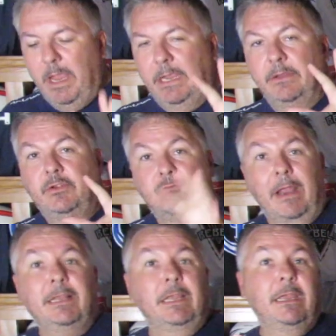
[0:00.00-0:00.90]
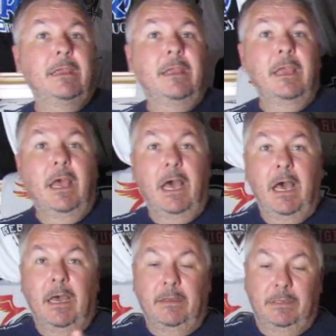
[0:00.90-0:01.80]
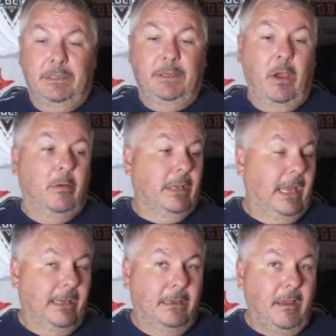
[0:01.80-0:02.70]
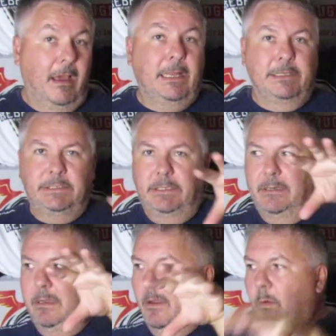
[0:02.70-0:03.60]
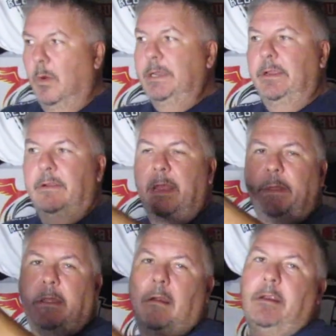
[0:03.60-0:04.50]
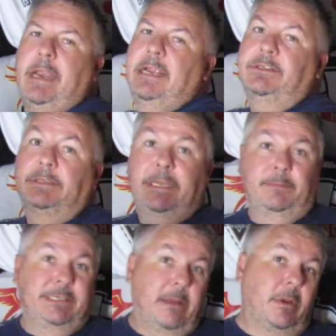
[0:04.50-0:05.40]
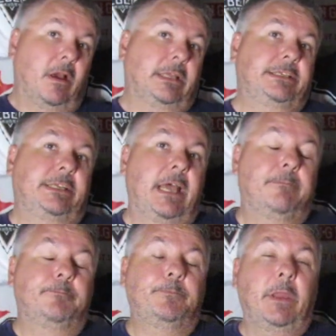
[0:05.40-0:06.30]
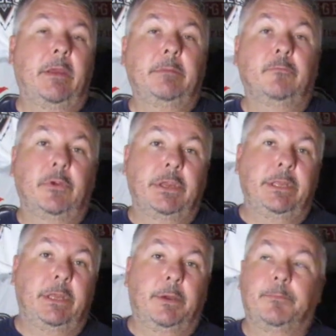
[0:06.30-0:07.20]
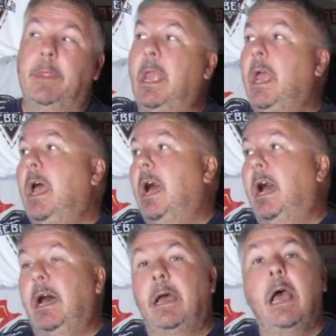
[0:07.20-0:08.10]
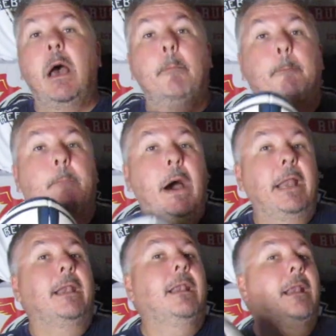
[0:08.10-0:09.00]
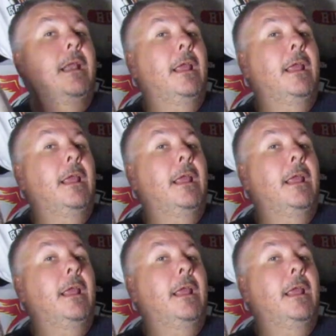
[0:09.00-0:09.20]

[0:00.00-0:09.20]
their way directly. Go like college. 1 year in MLR, national team. Sam Gala did that, right? Rookie of the year. But